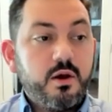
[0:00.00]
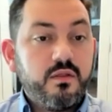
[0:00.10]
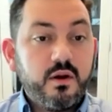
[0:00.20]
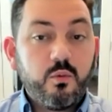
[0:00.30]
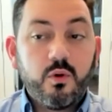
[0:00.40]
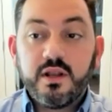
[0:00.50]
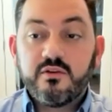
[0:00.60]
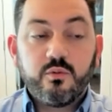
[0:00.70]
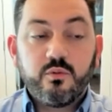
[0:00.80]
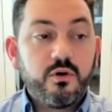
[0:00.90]
You know, they're
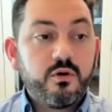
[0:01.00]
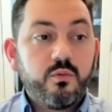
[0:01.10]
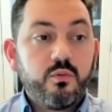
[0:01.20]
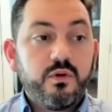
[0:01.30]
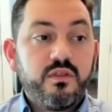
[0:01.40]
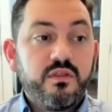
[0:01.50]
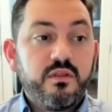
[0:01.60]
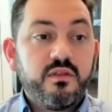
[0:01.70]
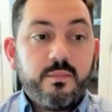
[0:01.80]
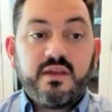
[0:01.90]
wanting to work
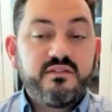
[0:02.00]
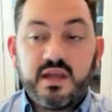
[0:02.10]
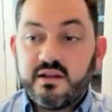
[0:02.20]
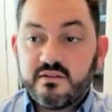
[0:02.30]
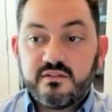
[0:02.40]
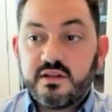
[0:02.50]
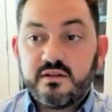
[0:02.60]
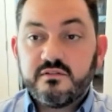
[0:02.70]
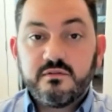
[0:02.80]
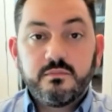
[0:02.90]
with the best
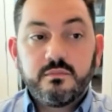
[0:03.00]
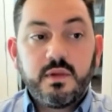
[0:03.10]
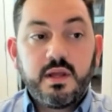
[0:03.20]
agencies,